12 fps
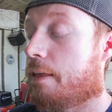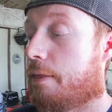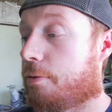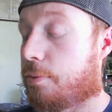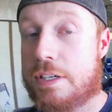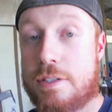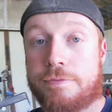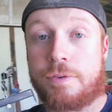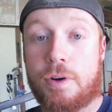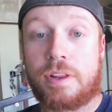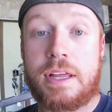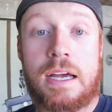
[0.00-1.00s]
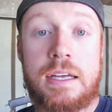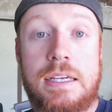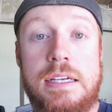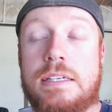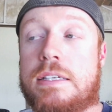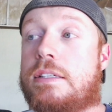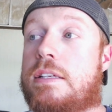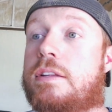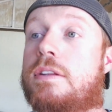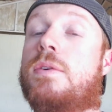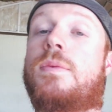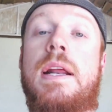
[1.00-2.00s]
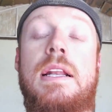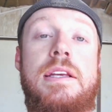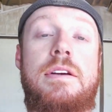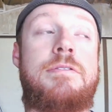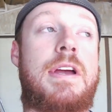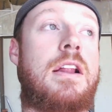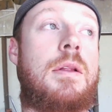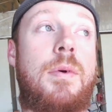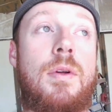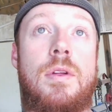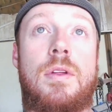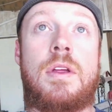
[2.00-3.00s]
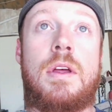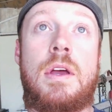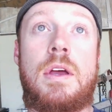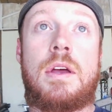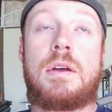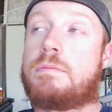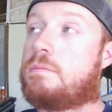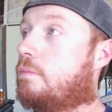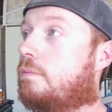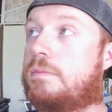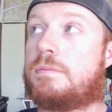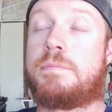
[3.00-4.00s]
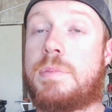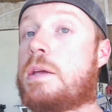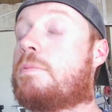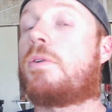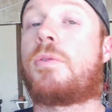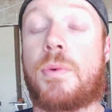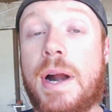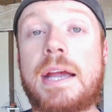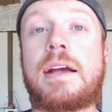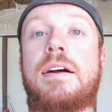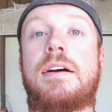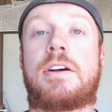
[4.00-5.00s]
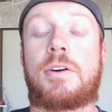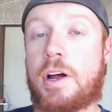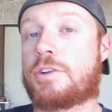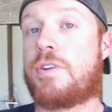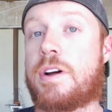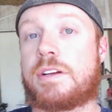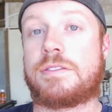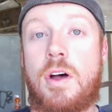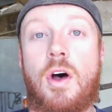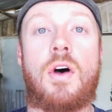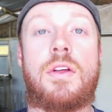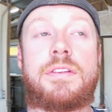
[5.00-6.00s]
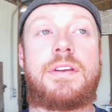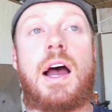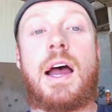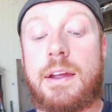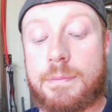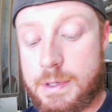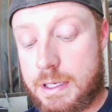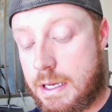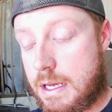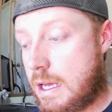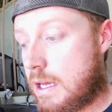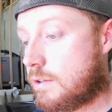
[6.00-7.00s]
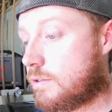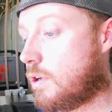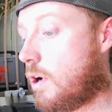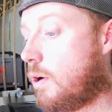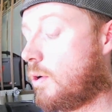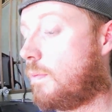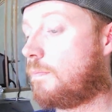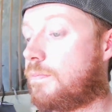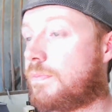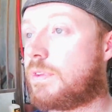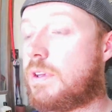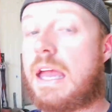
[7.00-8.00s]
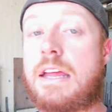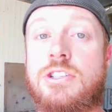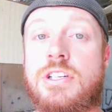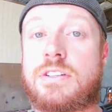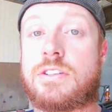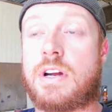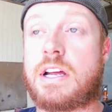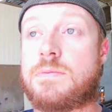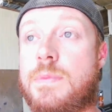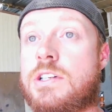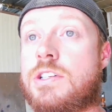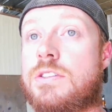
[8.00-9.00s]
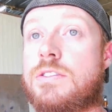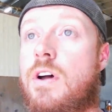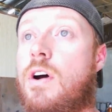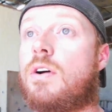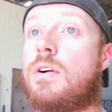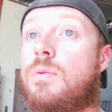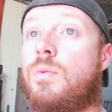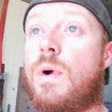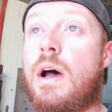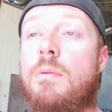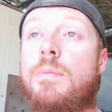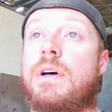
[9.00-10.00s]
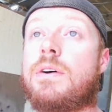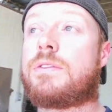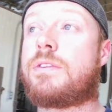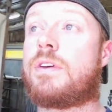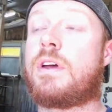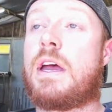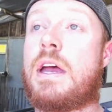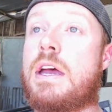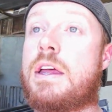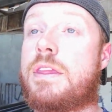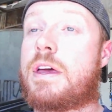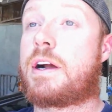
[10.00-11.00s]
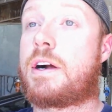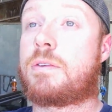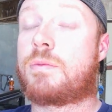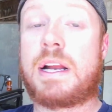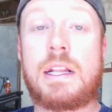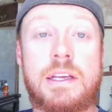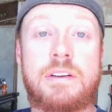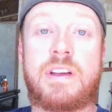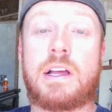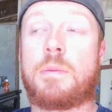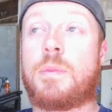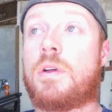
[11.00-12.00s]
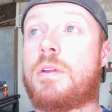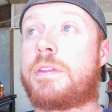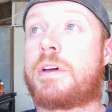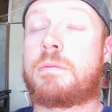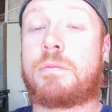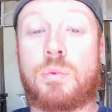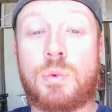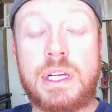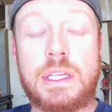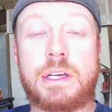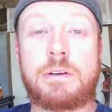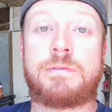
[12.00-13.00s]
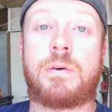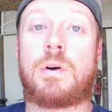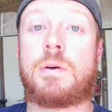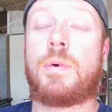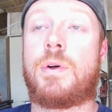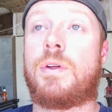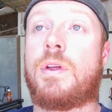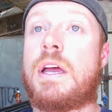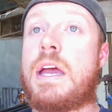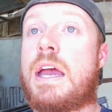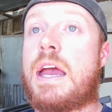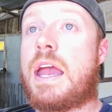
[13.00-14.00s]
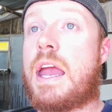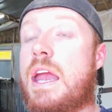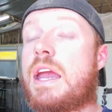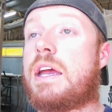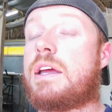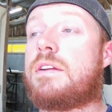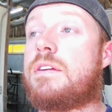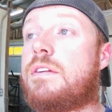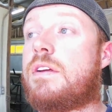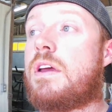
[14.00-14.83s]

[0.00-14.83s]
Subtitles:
The reason for that is they're readily available. People wreck crotch rockets all the time. So the engines and transmissions are well built, they're readily available, they're really affordable, and